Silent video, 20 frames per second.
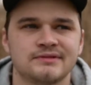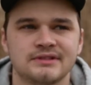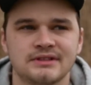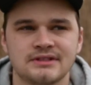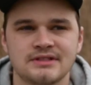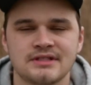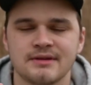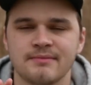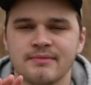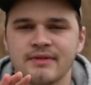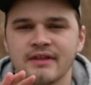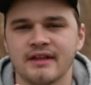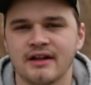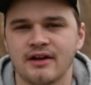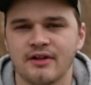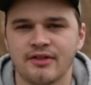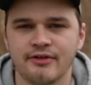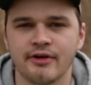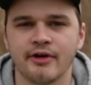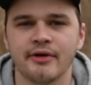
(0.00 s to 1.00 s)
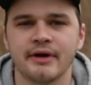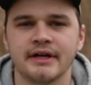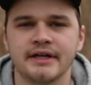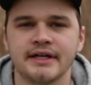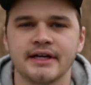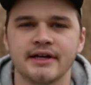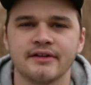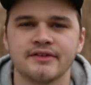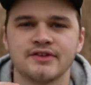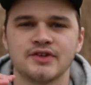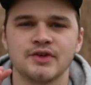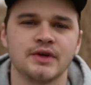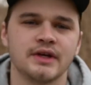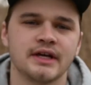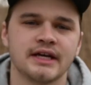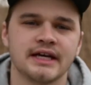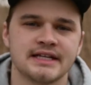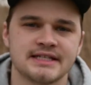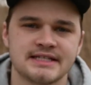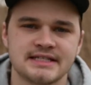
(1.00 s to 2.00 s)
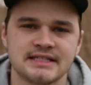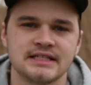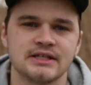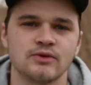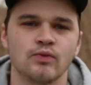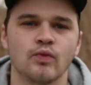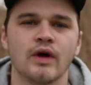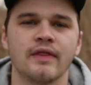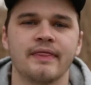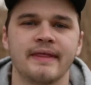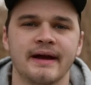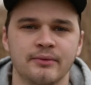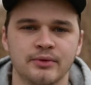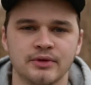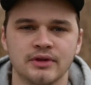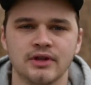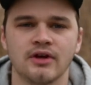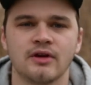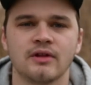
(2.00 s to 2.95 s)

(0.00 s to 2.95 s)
something that I'll throw in here so you can kind of see what that would look